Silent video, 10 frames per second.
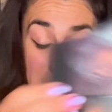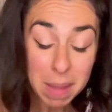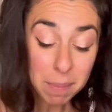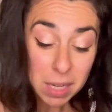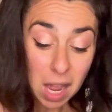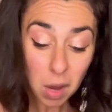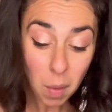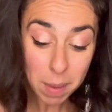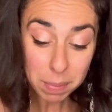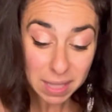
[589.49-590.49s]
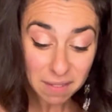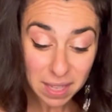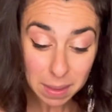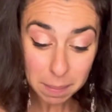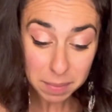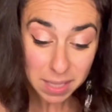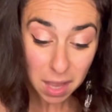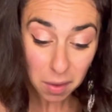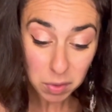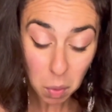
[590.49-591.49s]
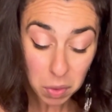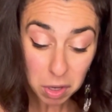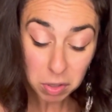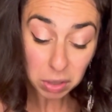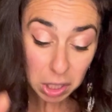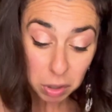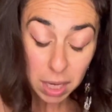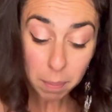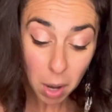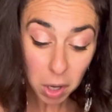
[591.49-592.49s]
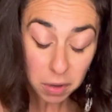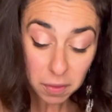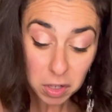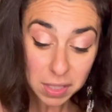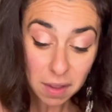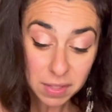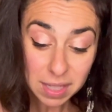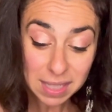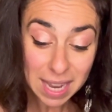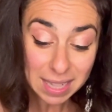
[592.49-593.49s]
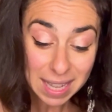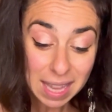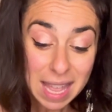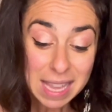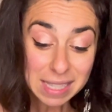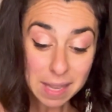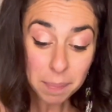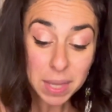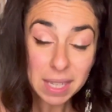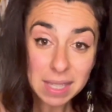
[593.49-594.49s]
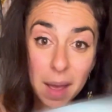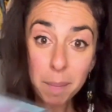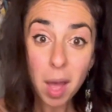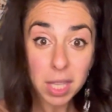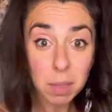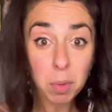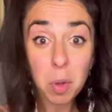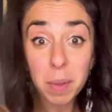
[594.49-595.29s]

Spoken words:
maybe not quite believing in themselves, or there's literally a part of ourselves that's saying like something is not possible,